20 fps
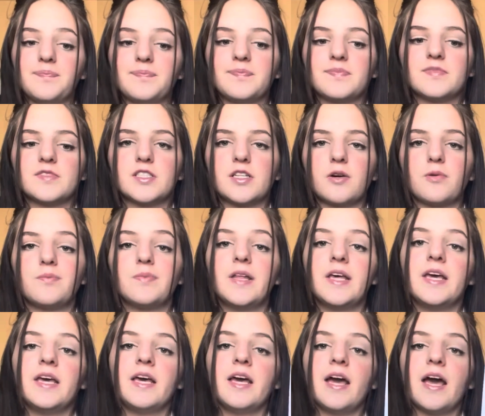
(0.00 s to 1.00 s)
So,
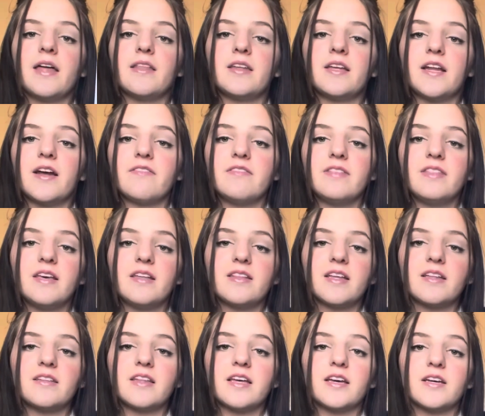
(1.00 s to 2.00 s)
and then everything that
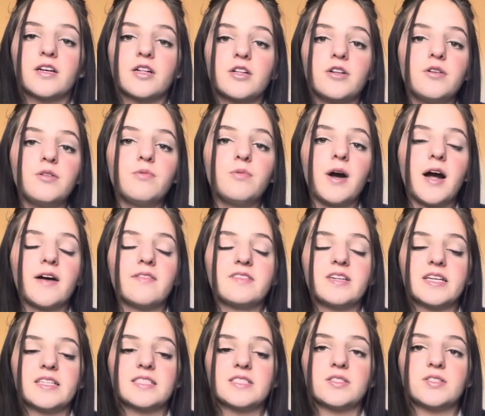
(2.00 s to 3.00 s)
they include will have a
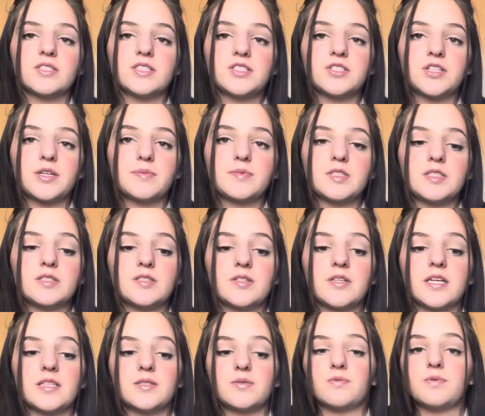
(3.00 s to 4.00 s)
nice little description, so
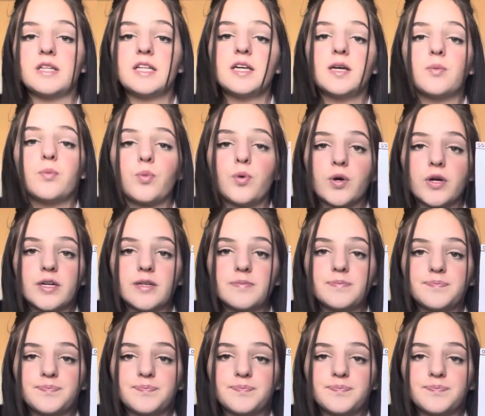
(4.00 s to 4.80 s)
that's really important.